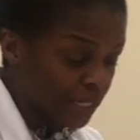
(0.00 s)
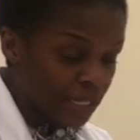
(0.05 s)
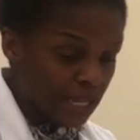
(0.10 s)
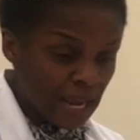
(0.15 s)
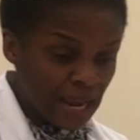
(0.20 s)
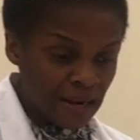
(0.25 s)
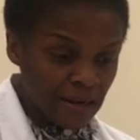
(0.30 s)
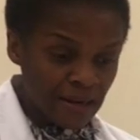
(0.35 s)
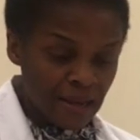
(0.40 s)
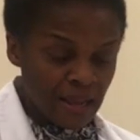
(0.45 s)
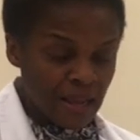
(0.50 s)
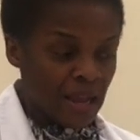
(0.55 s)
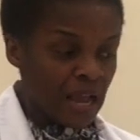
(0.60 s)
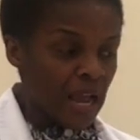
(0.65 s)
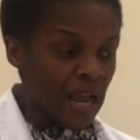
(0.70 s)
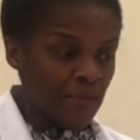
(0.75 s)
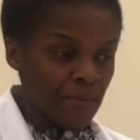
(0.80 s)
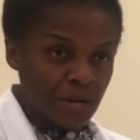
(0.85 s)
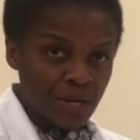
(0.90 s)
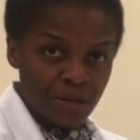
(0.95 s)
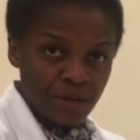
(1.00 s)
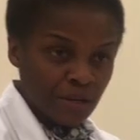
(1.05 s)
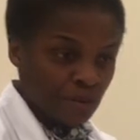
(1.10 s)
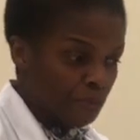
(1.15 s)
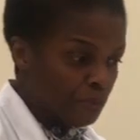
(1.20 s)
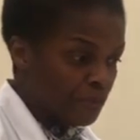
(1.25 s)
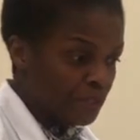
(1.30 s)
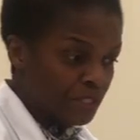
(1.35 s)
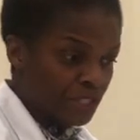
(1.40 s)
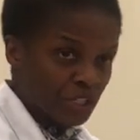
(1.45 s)
Again, I'm in a
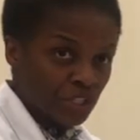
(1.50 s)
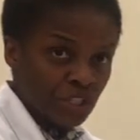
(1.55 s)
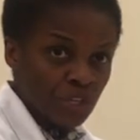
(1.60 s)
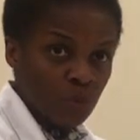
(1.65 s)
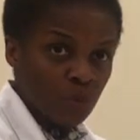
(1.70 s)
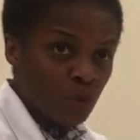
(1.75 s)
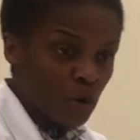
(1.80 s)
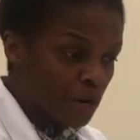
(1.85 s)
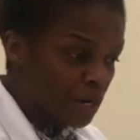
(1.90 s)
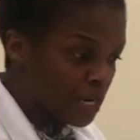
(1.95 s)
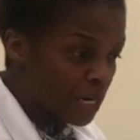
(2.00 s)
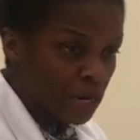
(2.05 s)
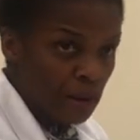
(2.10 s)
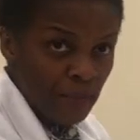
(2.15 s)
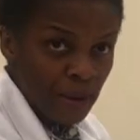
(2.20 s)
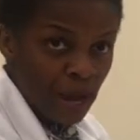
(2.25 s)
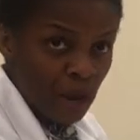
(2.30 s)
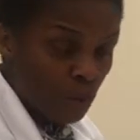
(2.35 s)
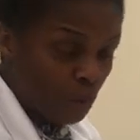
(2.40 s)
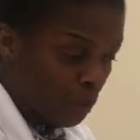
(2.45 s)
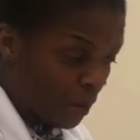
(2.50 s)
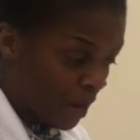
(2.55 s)
good position working about